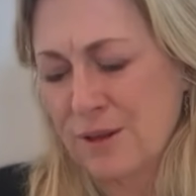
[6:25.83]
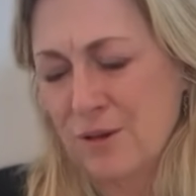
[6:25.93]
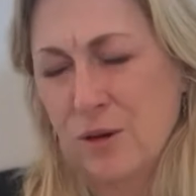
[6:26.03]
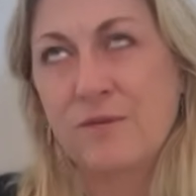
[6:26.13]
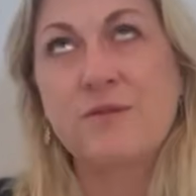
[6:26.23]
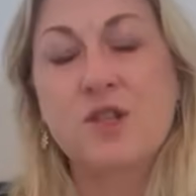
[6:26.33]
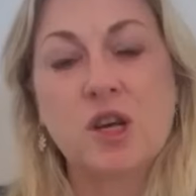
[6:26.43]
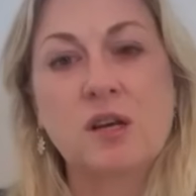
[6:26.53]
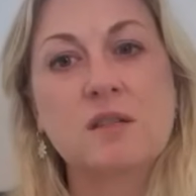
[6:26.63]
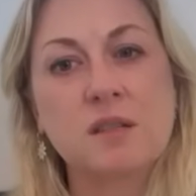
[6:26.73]
I don't know if
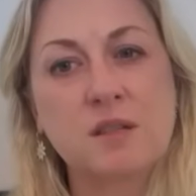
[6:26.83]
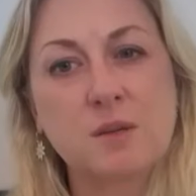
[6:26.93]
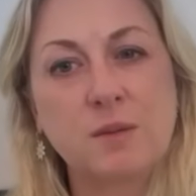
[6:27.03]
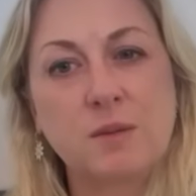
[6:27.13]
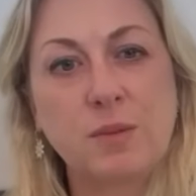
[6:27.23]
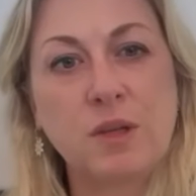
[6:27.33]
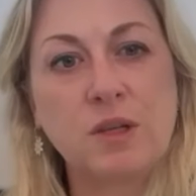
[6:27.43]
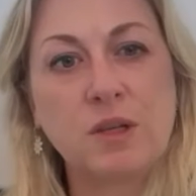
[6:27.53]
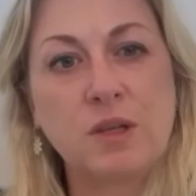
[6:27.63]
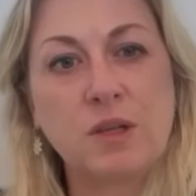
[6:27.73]
justice would be
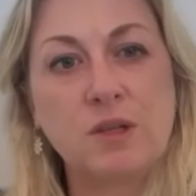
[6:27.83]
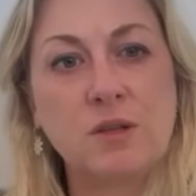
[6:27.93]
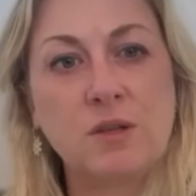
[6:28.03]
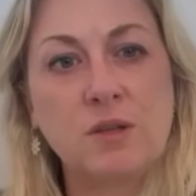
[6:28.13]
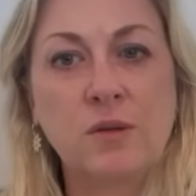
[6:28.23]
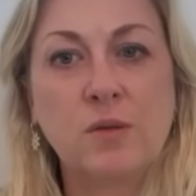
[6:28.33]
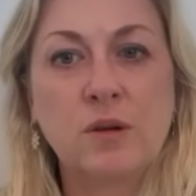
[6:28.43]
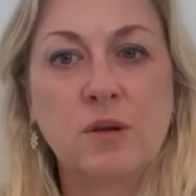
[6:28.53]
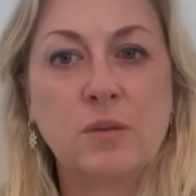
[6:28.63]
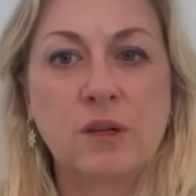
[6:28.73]
too strong of a word,
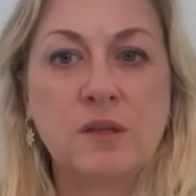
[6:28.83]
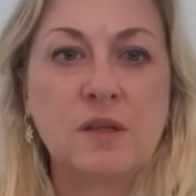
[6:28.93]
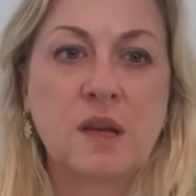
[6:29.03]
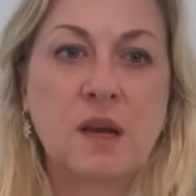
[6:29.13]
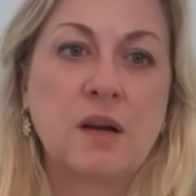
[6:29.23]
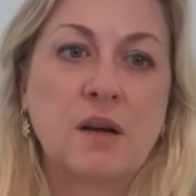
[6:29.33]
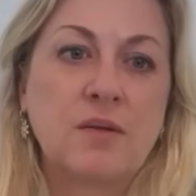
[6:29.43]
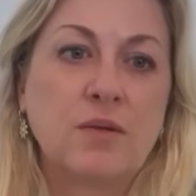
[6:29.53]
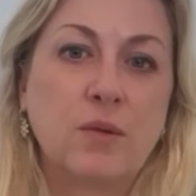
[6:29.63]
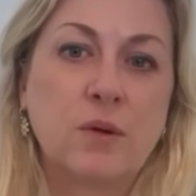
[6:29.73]
but a desire
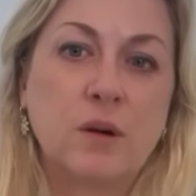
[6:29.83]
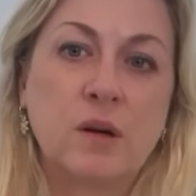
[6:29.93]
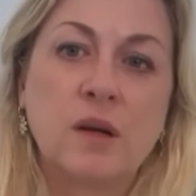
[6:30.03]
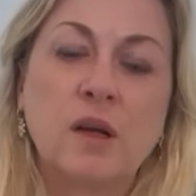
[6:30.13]
for